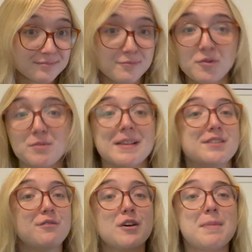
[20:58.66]
which
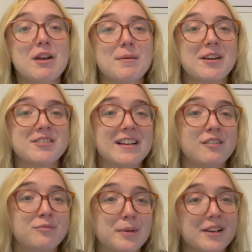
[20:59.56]
means you feel better about
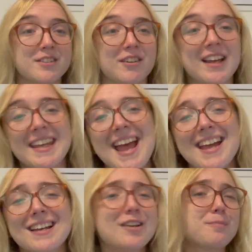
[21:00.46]
yourself because you're like,
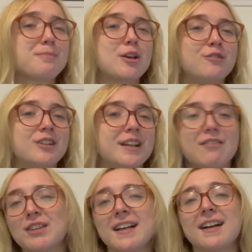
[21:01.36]
yay, I look beautiful and
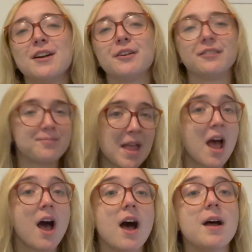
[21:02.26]
everything I own.
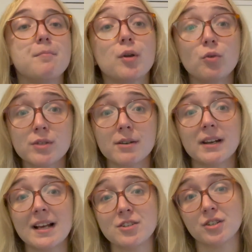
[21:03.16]
Um, but also it
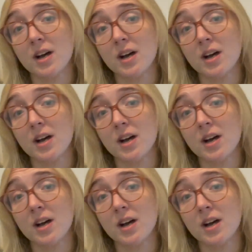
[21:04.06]
allows you to